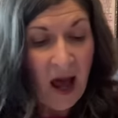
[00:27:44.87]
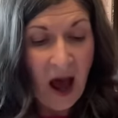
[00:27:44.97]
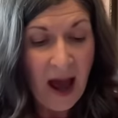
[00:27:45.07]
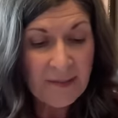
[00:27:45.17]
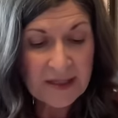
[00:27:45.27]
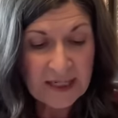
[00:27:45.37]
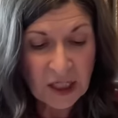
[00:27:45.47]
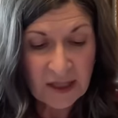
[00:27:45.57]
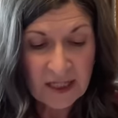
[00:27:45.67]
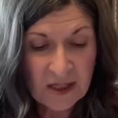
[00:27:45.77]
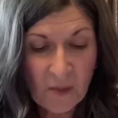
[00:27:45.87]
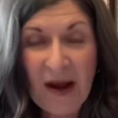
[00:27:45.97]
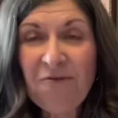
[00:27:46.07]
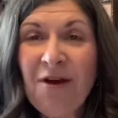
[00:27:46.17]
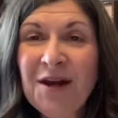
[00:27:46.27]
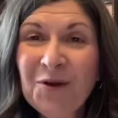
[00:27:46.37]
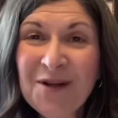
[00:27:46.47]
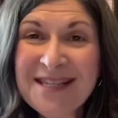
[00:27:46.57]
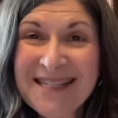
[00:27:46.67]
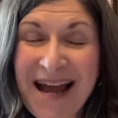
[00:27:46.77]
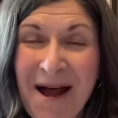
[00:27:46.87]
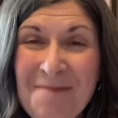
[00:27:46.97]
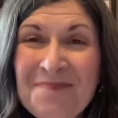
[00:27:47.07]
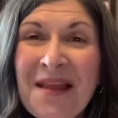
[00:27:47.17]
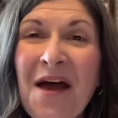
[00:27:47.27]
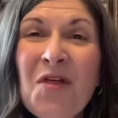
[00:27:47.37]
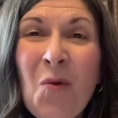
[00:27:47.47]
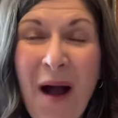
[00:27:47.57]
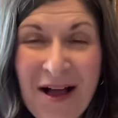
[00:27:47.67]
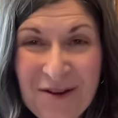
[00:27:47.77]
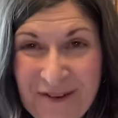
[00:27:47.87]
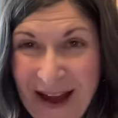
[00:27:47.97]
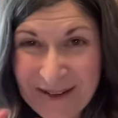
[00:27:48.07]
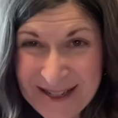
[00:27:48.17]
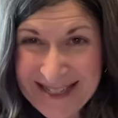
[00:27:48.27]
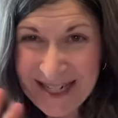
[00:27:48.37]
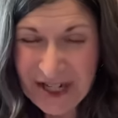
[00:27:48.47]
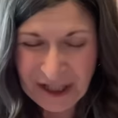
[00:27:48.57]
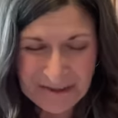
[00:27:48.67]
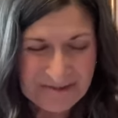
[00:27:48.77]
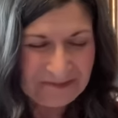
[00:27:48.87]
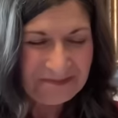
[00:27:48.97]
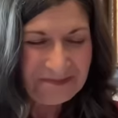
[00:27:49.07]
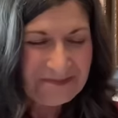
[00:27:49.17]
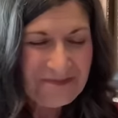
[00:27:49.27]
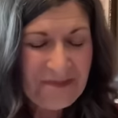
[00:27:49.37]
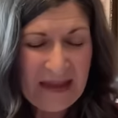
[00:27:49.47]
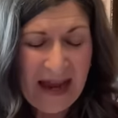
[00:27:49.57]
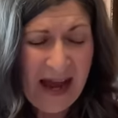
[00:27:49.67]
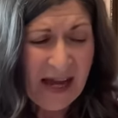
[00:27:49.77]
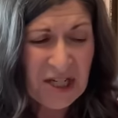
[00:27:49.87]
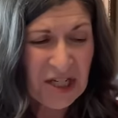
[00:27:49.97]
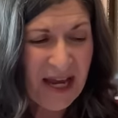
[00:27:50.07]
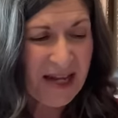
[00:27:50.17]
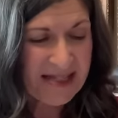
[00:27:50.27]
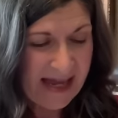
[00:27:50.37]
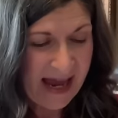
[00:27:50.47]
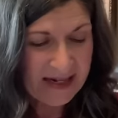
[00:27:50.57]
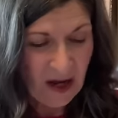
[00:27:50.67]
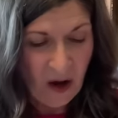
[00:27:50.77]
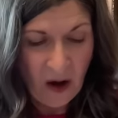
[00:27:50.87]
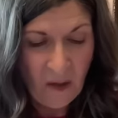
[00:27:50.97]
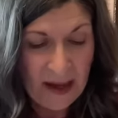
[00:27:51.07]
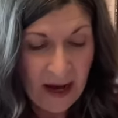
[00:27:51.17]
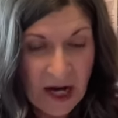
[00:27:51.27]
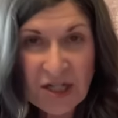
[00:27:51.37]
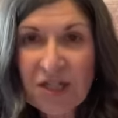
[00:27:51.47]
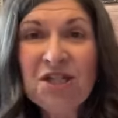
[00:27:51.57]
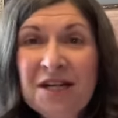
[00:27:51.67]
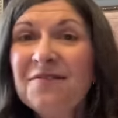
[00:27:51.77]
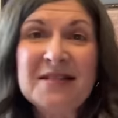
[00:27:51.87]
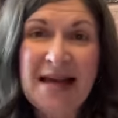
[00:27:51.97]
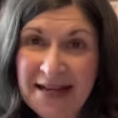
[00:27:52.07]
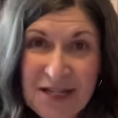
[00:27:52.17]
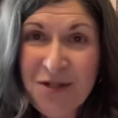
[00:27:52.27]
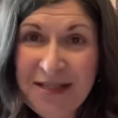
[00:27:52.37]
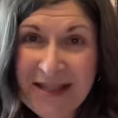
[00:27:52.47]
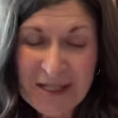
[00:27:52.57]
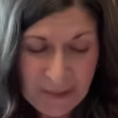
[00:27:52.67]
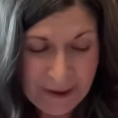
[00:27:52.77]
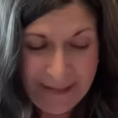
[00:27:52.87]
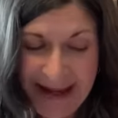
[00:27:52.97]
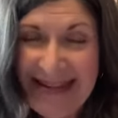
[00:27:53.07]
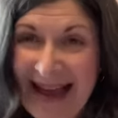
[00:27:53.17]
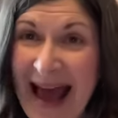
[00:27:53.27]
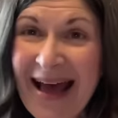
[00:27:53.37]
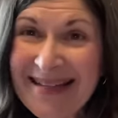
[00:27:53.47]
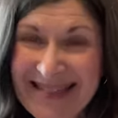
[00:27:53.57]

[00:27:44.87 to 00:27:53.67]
I'm stitching this. So my friend Krista, the Wildflower Stitcher, uh, she had said, oh my gosh, she even said, did you see this bird? I'm like, yes.